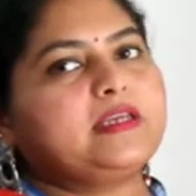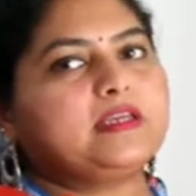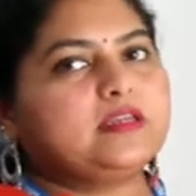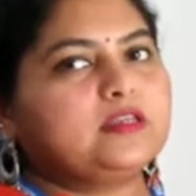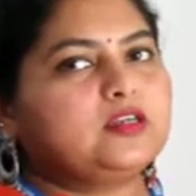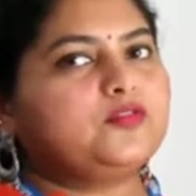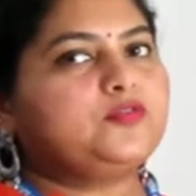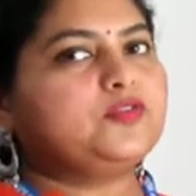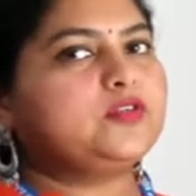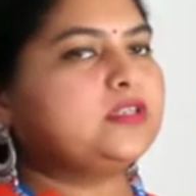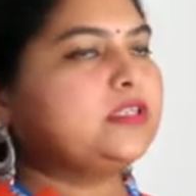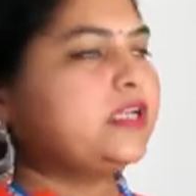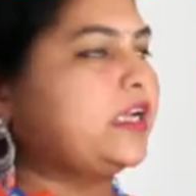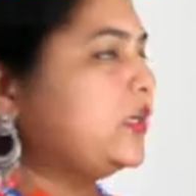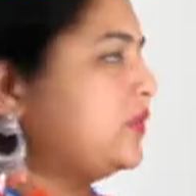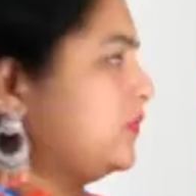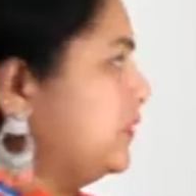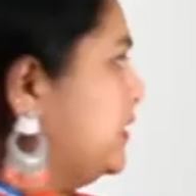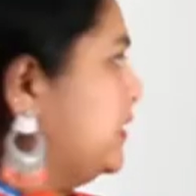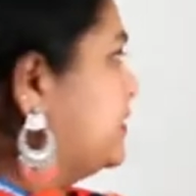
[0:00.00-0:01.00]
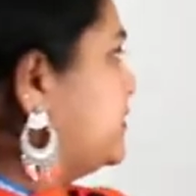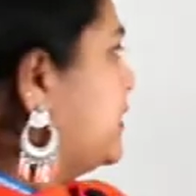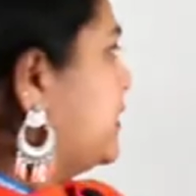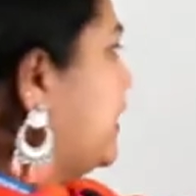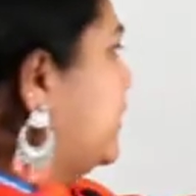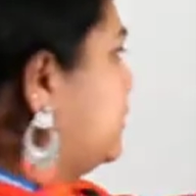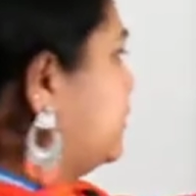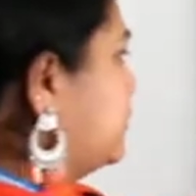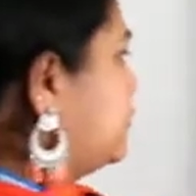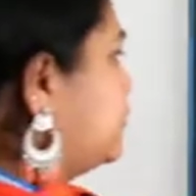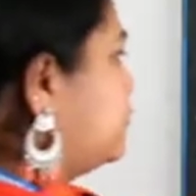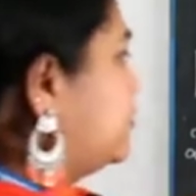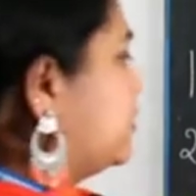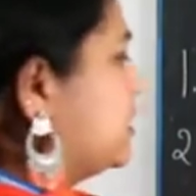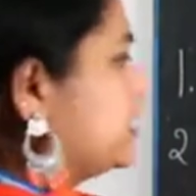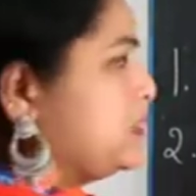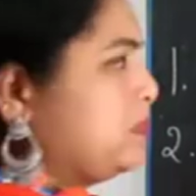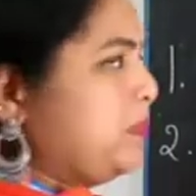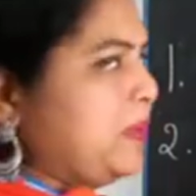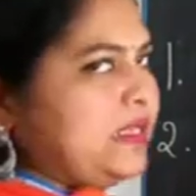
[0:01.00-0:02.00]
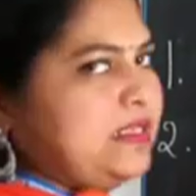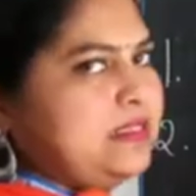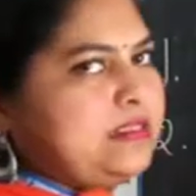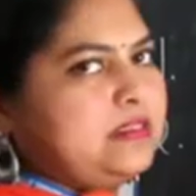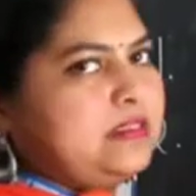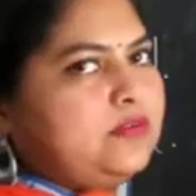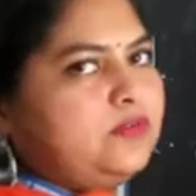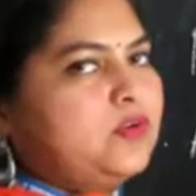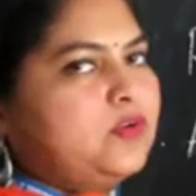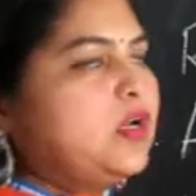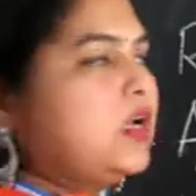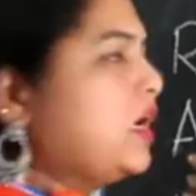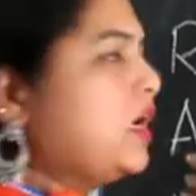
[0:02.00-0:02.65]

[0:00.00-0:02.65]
can afford airways, right? They're too expensive.